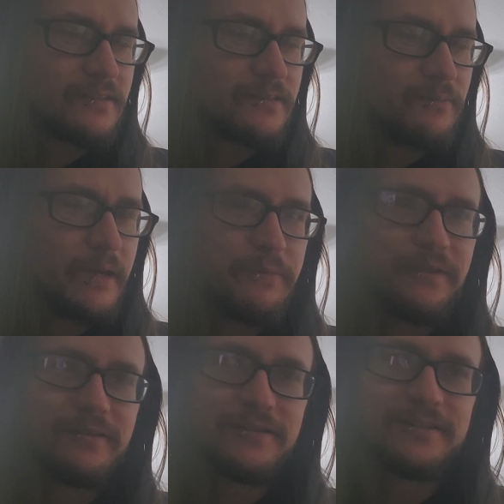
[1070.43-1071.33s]
Maybe
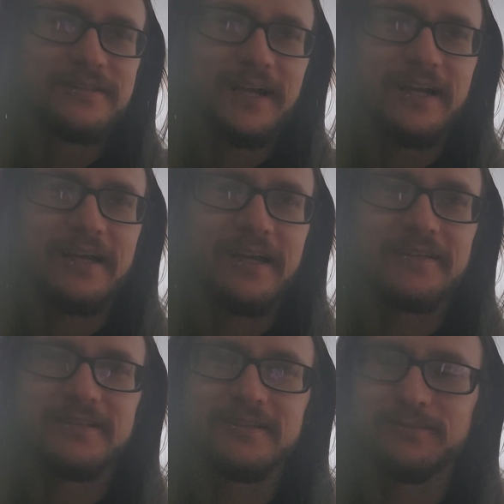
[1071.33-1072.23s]
they're just second
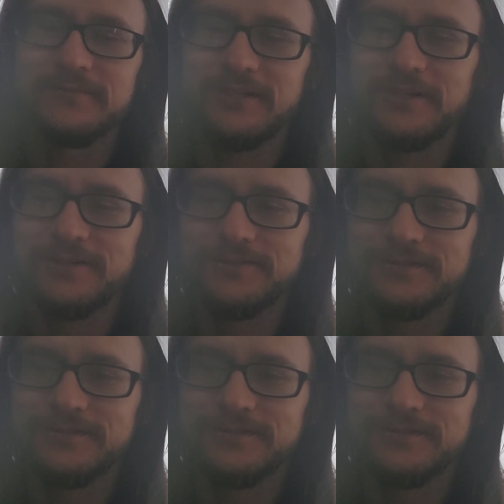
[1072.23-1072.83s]
guessing themselves